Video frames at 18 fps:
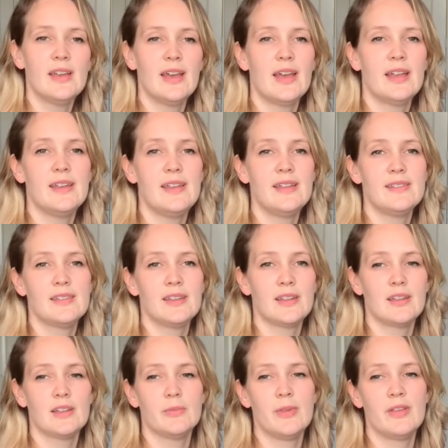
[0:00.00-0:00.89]
and isn't
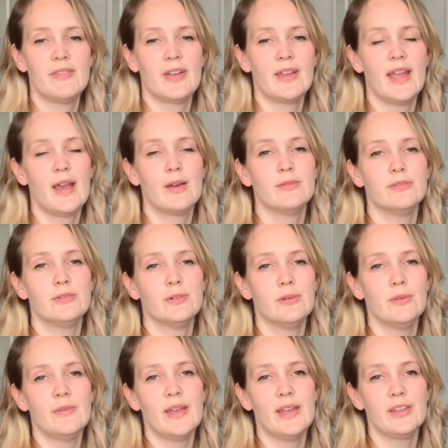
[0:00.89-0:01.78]
going to be very helpful
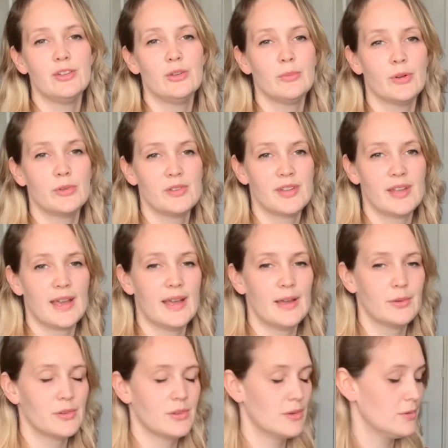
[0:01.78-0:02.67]
in your multi-cat
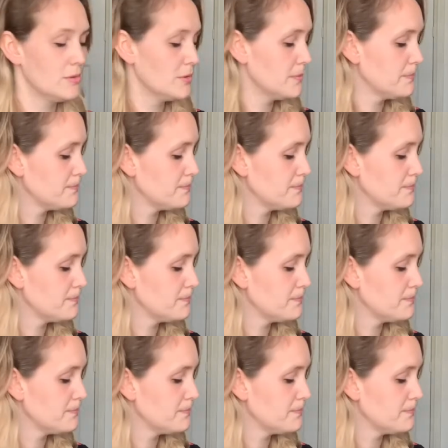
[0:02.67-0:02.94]
household.